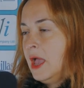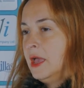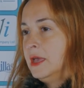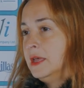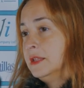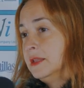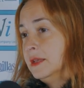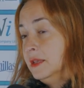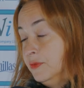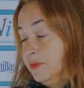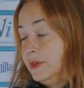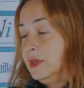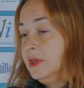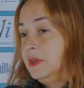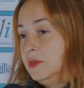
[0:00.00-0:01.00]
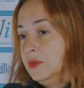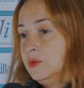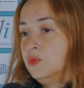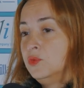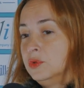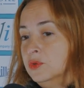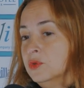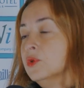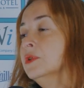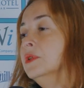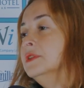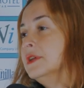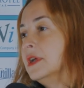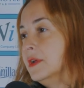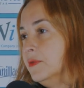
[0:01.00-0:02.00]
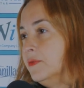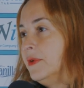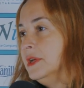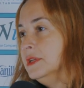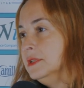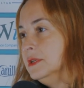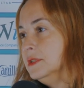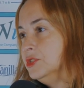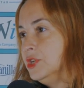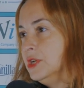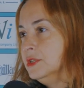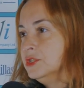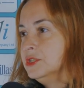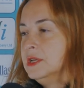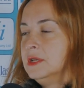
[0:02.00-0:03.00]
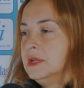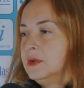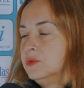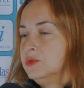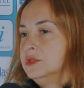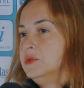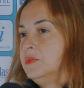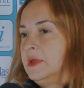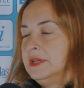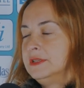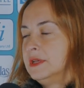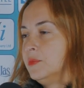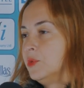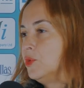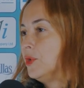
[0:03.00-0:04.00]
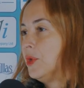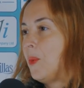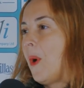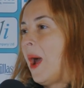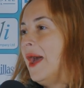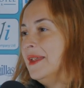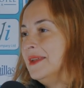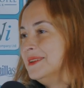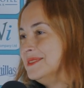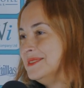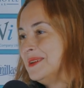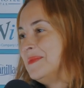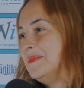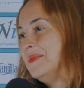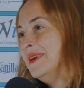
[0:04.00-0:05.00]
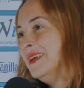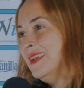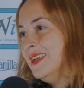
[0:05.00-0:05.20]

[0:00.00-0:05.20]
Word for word: And if he would not sacrifice the exchange, then I would just play some rook e1 and some